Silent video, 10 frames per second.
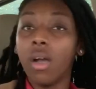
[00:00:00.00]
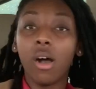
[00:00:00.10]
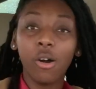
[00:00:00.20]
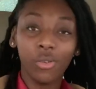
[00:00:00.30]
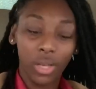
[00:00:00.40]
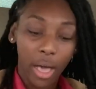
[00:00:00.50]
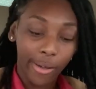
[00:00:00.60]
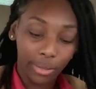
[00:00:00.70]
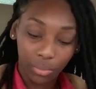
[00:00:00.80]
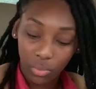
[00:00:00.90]
Oh,
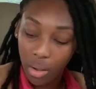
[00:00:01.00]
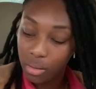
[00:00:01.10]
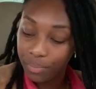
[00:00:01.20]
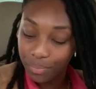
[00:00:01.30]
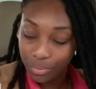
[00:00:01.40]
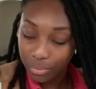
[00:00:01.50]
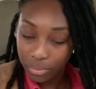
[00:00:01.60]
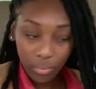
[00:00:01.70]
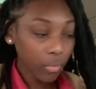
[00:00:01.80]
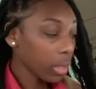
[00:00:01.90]
y'all,
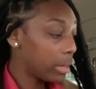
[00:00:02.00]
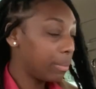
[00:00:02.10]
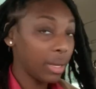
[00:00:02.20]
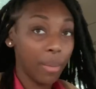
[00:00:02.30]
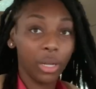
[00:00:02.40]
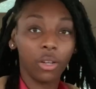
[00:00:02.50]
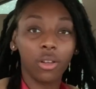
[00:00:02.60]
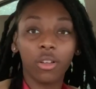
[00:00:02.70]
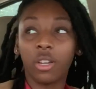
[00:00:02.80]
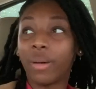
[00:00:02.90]
let me lock my
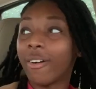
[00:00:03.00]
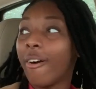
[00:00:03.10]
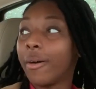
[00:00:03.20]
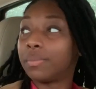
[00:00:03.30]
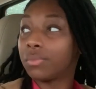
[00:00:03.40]
door. I'm calling my car.